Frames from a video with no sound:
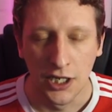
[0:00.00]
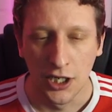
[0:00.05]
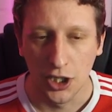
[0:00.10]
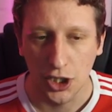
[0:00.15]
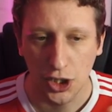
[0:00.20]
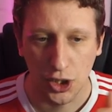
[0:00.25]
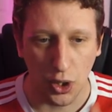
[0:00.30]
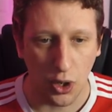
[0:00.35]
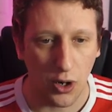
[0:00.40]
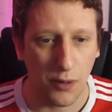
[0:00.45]

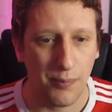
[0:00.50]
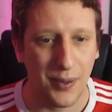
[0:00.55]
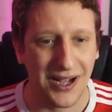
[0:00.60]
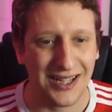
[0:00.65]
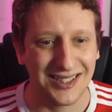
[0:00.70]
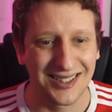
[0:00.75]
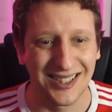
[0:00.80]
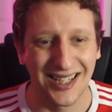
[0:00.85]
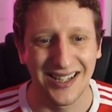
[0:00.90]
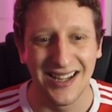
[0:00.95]
Shorter
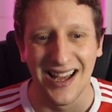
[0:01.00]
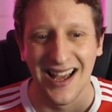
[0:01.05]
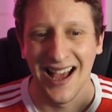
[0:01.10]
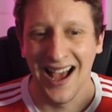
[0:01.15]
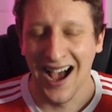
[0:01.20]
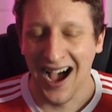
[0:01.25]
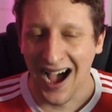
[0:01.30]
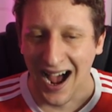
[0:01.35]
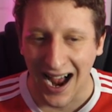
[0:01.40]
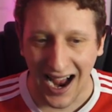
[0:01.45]
passing,
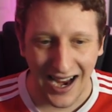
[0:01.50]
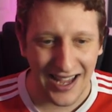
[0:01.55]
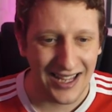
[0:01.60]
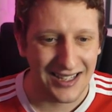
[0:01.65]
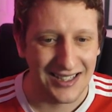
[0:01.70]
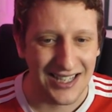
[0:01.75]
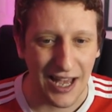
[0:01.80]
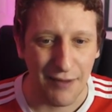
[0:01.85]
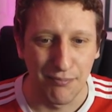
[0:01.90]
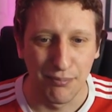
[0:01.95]
higher
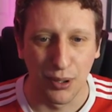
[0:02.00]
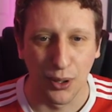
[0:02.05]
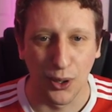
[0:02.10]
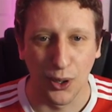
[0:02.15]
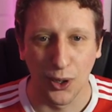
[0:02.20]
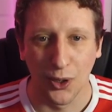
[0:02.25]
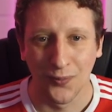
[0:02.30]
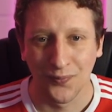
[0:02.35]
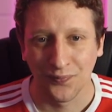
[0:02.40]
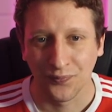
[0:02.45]

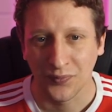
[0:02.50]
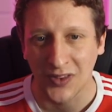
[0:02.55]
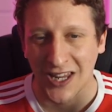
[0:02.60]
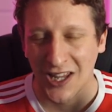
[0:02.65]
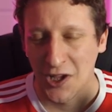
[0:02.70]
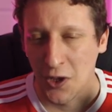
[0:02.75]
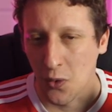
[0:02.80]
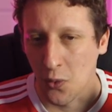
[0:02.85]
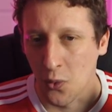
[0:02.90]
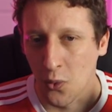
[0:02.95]
tempo,
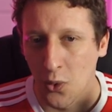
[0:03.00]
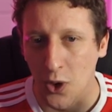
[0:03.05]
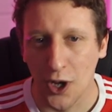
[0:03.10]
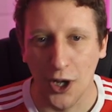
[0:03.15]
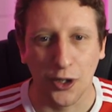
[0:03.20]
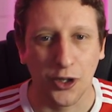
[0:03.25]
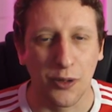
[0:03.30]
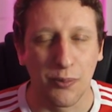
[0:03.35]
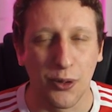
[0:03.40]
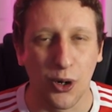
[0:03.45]

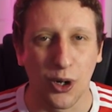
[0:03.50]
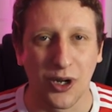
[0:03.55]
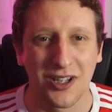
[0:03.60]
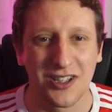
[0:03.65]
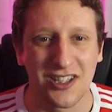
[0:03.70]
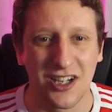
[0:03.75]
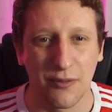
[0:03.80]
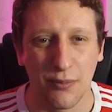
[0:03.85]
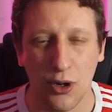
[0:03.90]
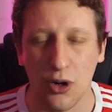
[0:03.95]
work the ball
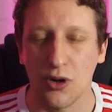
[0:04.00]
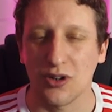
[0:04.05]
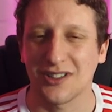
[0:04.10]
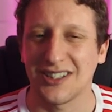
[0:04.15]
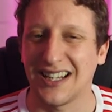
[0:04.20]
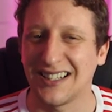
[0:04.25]
into the box.